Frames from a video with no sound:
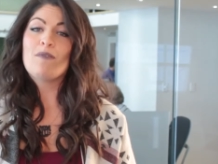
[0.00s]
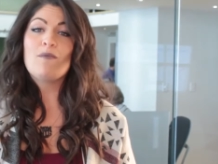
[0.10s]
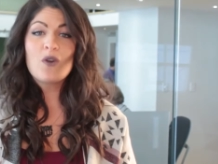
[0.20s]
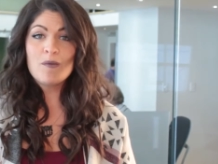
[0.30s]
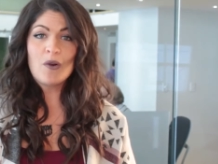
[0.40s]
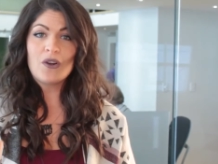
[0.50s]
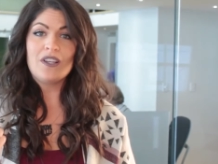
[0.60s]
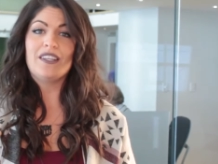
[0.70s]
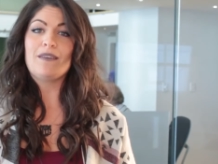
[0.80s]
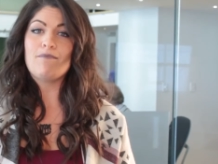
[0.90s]
but more
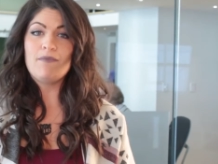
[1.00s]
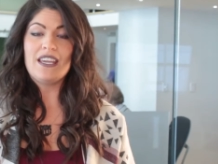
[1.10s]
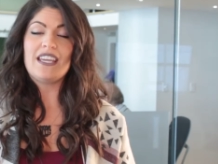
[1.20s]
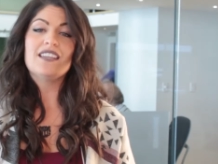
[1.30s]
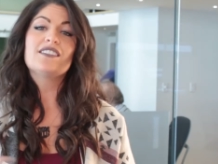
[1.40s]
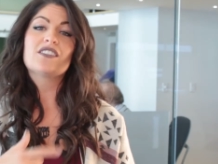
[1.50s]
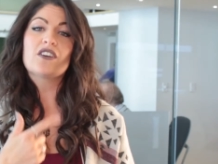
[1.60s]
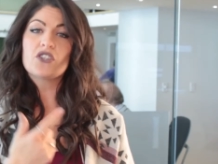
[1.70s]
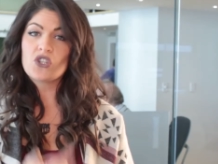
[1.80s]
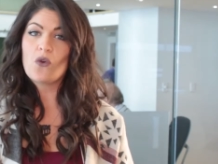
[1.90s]
importantly, B,
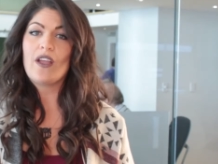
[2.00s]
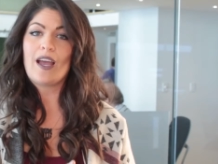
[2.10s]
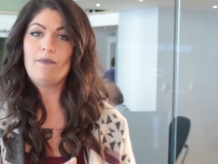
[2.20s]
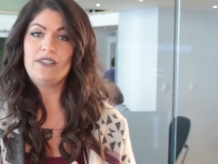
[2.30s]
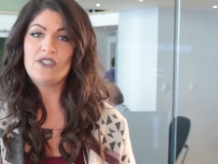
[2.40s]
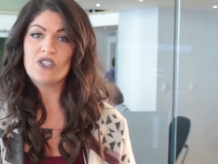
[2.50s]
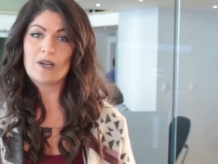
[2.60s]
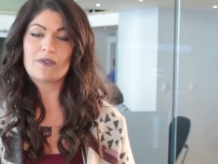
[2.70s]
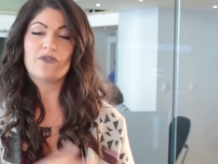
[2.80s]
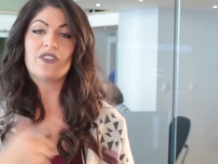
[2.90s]
start showing up in
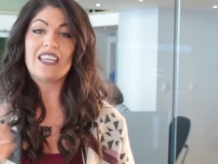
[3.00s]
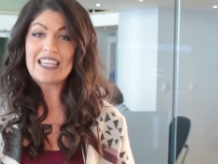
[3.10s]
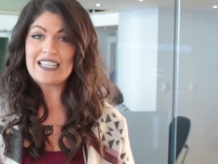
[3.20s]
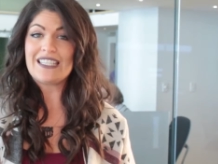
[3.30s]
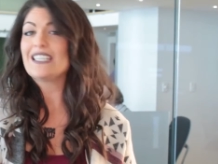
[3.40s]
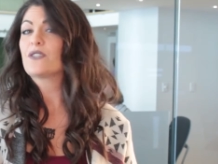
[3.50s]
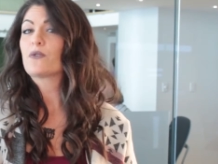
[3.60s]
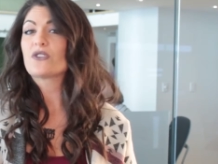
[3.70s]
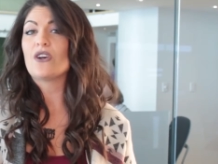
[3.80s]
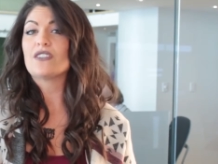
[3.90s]
SERPs for the easiest
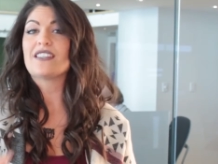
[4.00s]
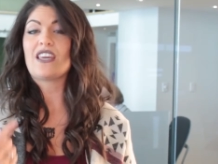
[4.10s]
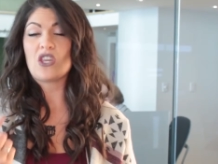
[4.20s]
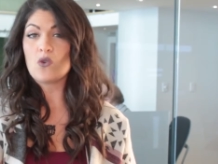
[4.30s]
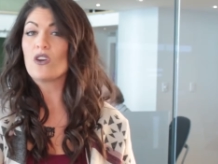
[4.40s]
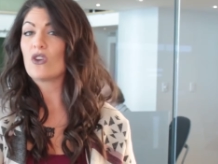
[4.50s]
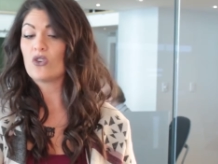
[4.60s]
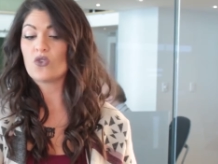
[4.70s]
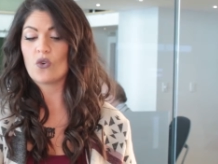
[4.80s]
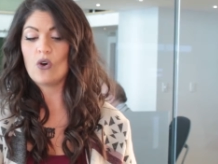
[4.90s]
results that you can
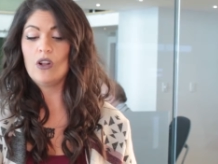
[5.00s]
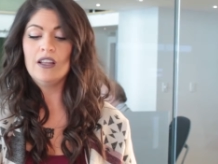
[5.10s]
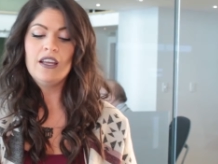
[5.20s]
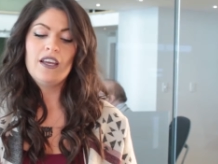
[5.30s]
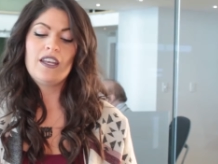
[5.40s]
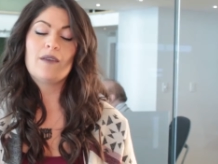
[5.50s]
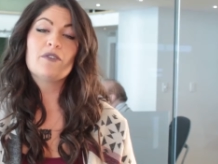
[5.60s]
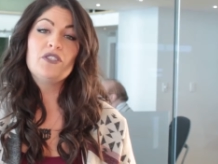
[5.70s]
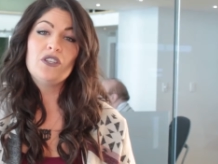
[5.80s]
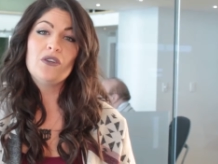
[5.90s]
control.
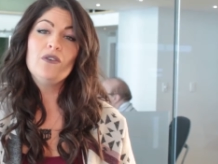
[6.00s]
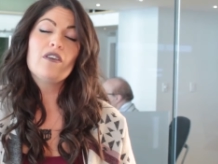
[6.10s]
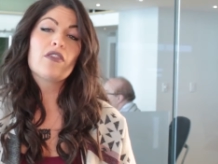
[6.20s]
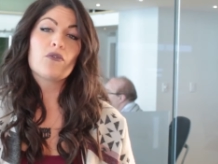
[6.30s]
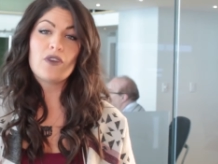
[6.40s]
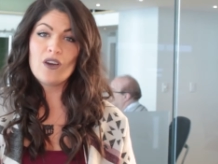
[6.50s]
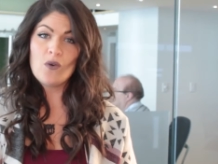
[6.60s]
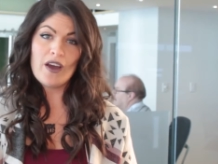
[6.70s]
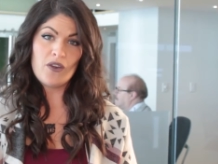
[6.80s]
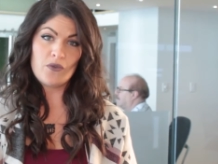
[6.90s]
Number 2,
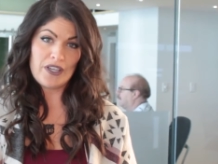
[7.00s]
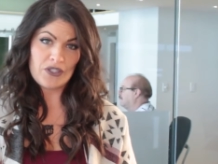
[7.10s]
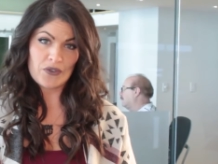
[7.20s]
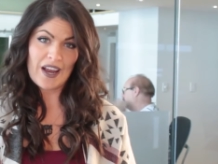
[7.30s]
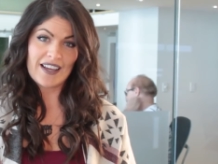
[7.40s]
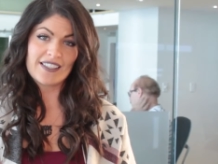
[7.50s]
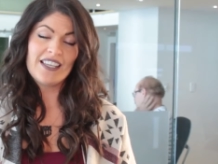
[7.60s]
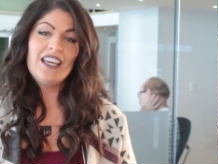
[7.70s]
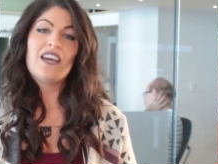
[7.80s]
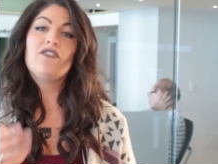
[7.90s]
301 redirects.
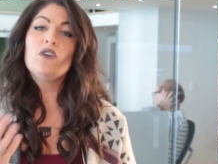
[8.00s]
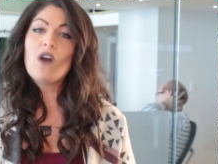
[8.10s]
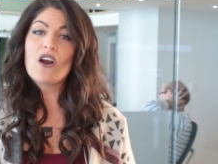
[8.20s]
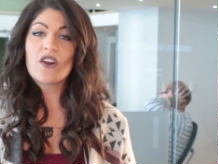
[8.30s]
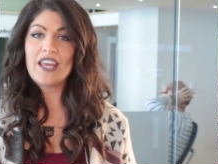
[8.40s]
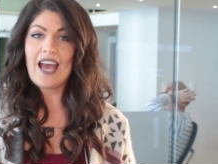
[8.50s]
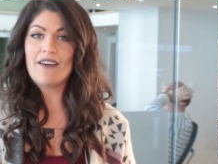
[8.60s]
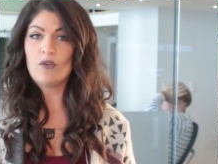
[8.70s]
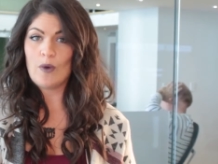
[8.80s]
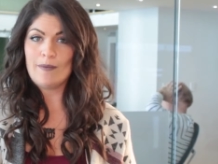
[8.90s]
If you already
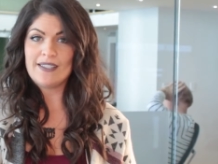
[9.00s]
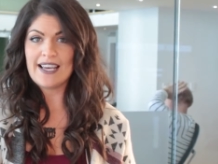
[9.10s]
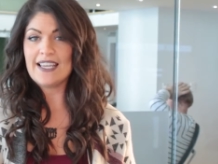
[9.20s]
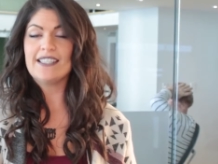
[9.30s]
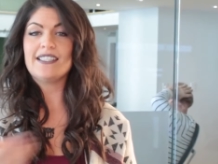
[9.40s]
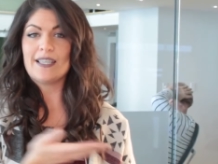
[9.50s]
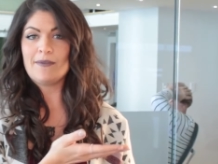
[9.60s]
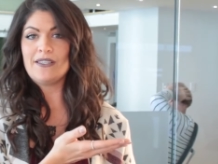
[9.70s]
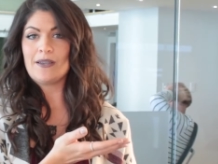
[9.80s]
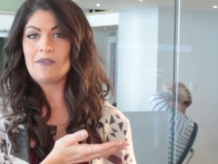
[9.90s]
have a website,
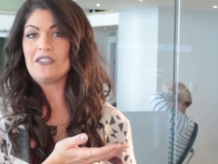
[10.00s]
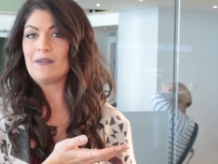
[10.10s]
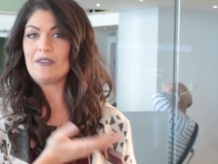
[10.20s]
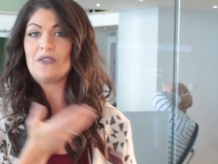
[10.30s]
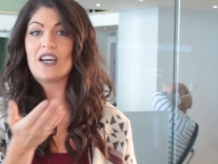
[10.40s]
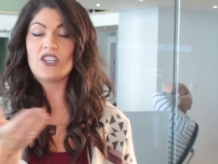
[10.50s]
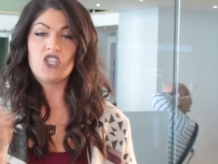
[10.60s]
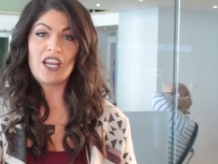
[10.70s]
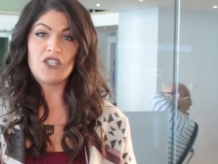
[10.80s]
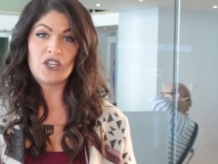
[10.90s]

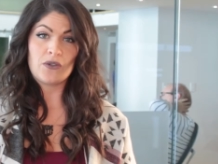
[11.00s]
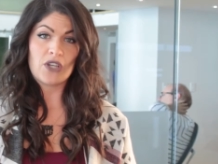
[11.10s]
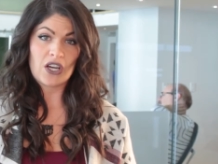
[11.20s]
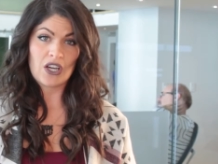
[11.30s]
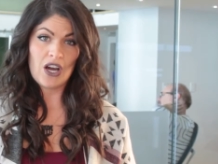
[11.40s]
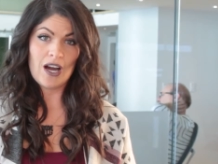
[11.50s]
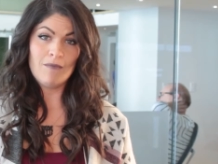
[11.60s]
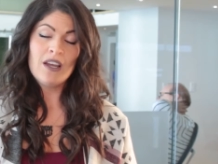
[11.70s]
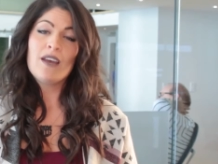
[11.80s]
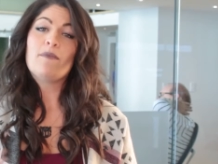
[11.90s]

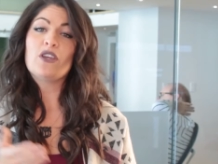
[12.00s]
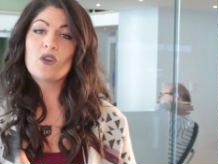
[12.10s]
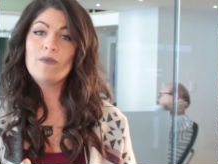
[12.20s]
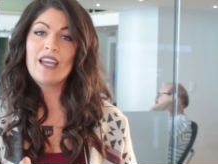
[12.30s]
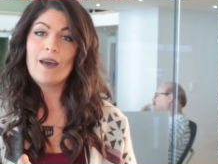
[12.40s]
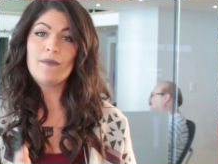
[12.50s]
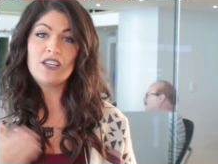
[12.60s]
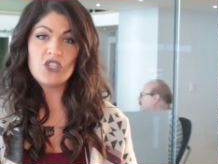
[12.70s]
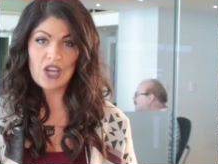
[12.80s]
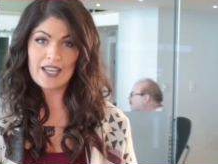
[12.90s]
www.janedoe.com, but you're
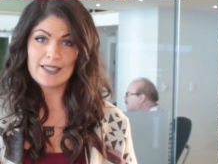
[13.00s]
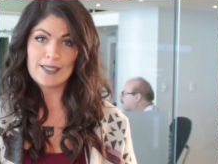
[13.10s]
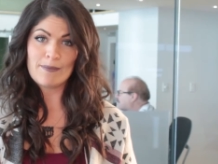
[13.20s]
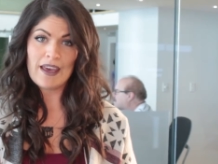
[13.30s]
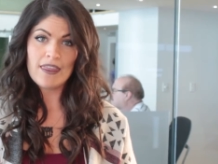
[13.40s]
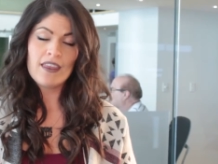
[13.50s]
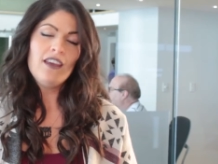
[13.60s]
becoming Jane Smith,